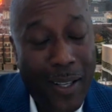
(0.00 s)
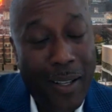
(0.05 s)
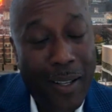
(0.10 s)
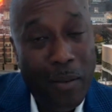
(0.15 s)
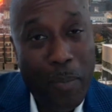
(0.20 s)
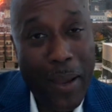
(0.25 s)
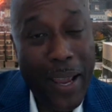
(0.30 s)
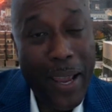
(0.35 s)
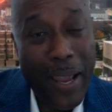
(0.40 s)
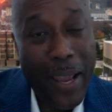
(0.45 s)

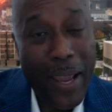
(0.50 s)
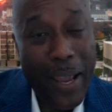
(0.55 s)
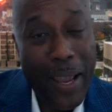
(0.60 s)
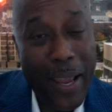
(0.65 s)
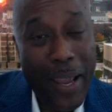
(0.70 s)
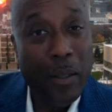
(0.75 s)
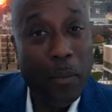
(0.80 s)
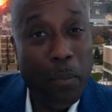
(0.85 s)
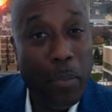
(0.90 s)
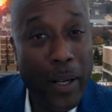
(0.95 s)
basically
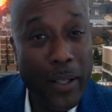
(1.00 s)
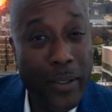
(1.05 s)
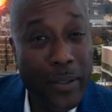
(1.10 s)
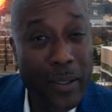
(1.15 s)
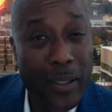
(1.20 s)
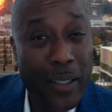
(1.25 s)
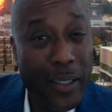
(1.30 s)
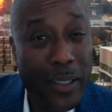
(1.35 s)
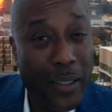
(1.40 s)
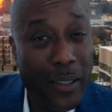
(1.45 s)

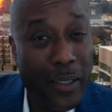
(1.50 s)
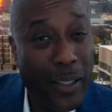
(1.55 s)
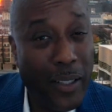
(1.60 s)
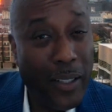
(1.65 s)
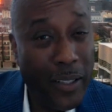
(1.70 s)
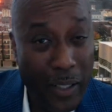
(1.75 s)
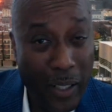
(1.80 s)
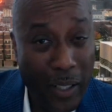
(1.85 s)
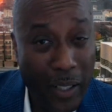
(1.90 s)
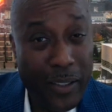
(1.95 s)
the
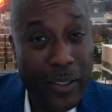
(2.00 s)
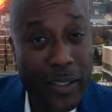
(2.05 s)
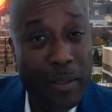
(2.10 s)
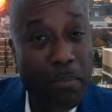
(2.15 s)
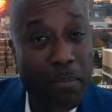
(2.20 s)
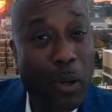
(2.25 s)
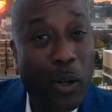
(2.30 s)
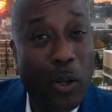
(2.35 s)
nuts and bolts